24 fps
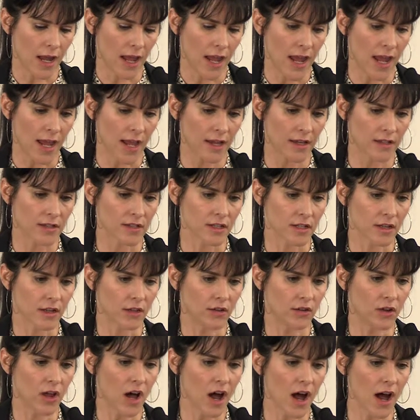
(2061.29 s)
And a
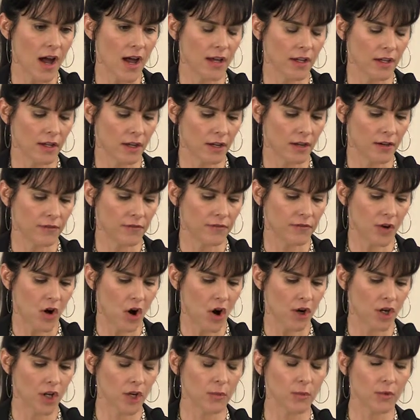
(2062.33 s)
lot of
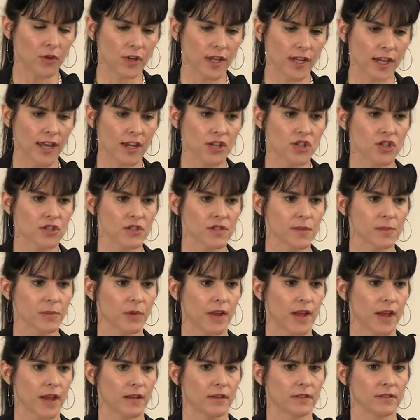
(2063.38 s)
our communications
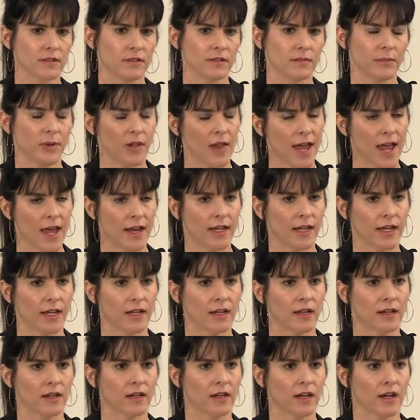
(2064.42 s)

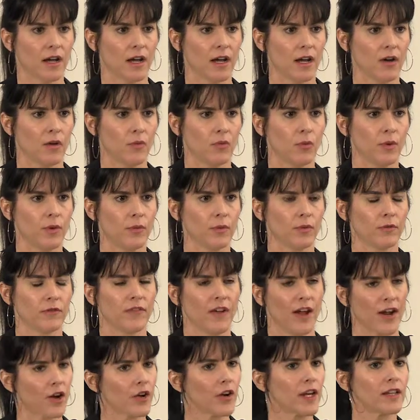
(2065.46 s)
planning we were
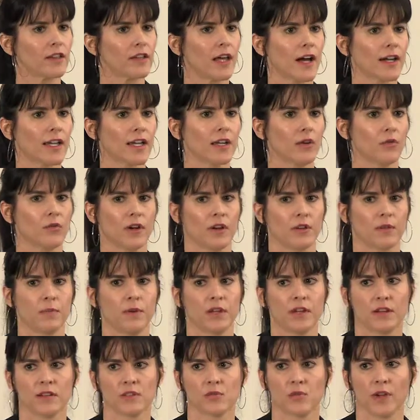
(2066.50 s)
very lucky with,
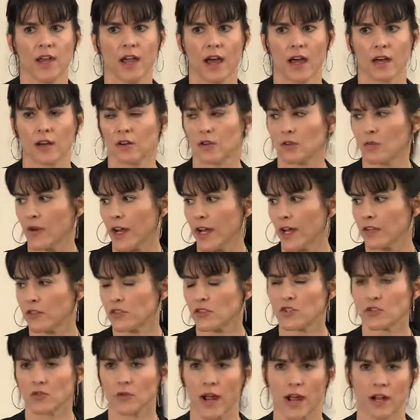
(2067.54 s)
because we had a great
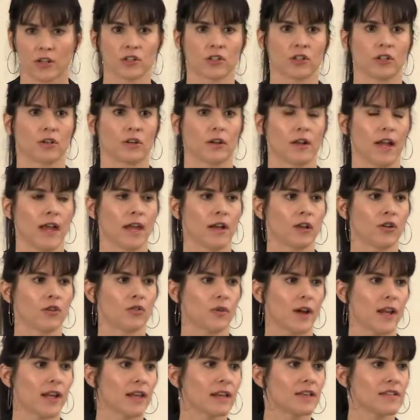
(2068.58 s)
director and a
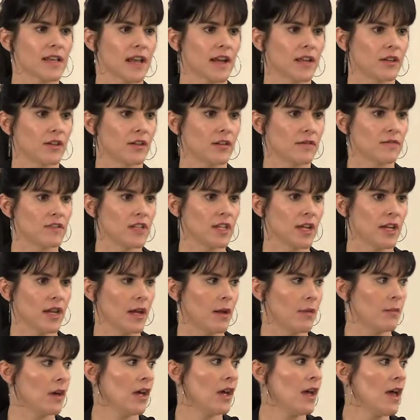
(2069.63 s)
great executive
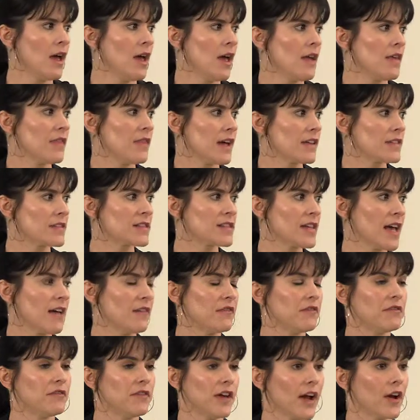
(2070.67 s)
team that
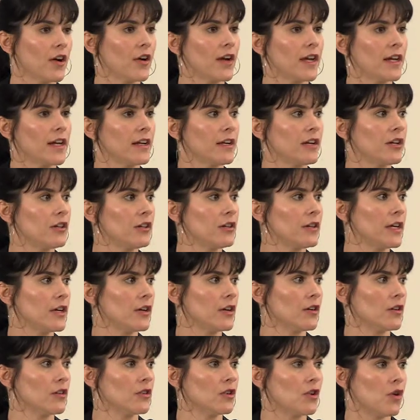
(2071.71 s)
set very
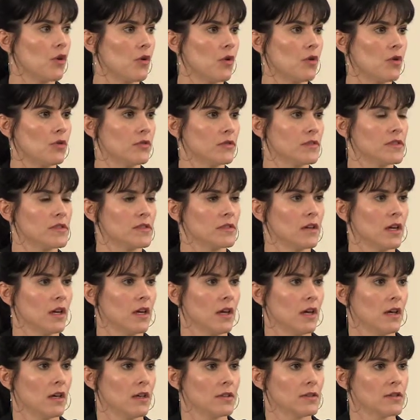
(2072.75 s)
clear goals.
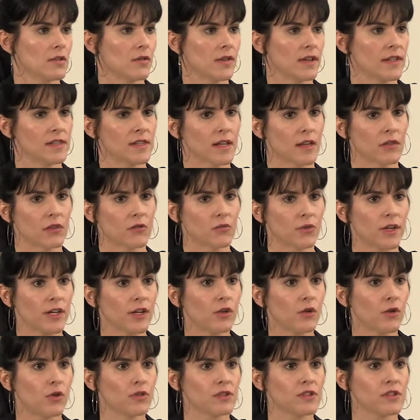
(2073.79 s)
So they set 3
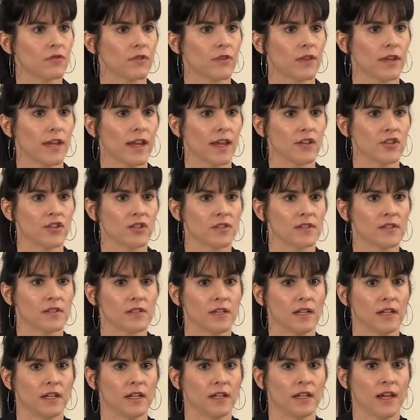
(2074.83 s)
goals for the
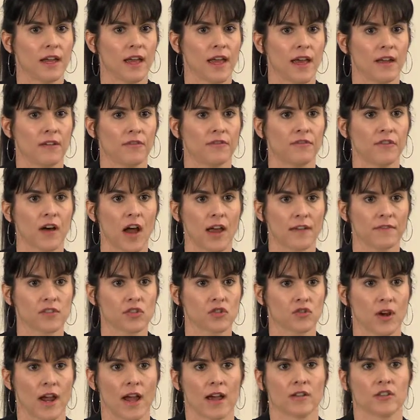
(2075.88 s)
agency and 5
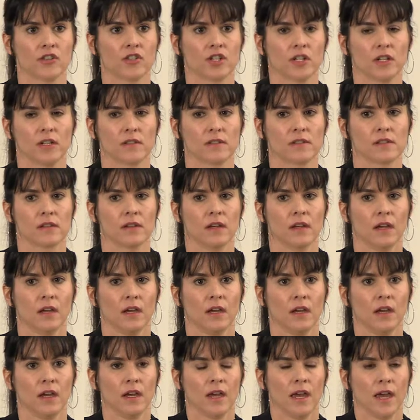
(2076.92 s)
strategies.
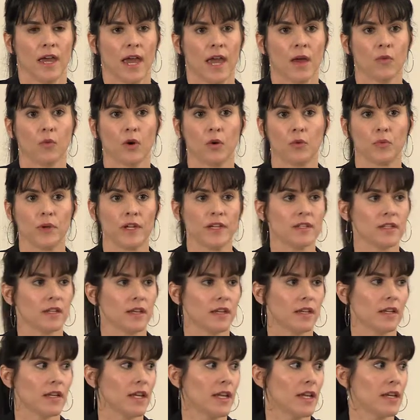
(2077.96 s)
And what we
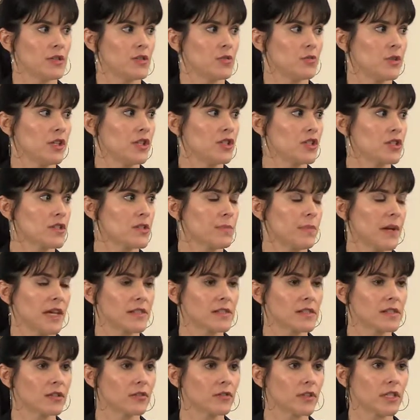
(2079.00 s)
did is we just
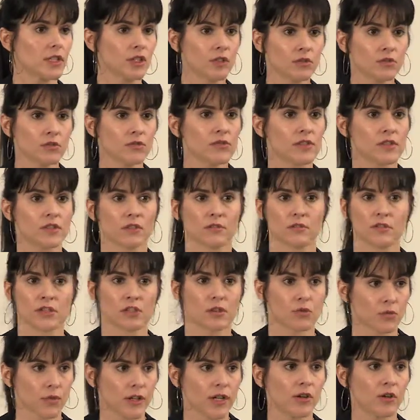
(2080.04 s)
basically used those
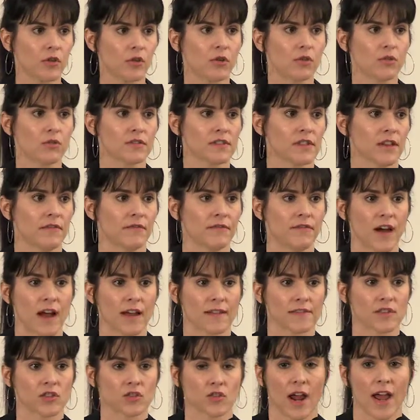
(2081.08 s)
3 goals and
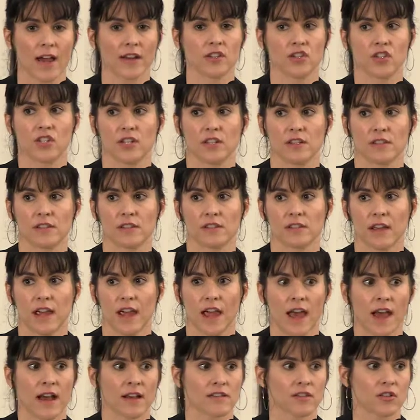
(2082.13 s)
5 strategies
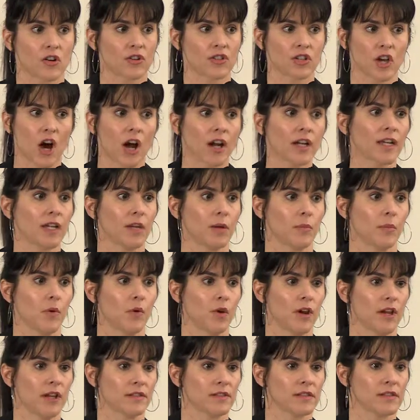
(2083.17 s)
as our talking
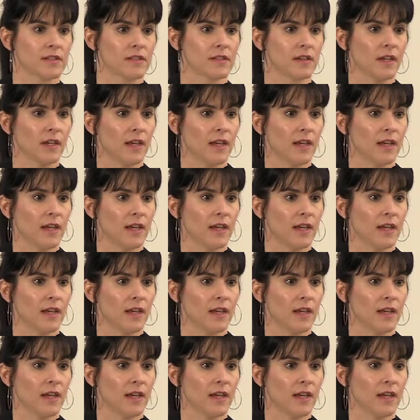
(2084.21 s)
points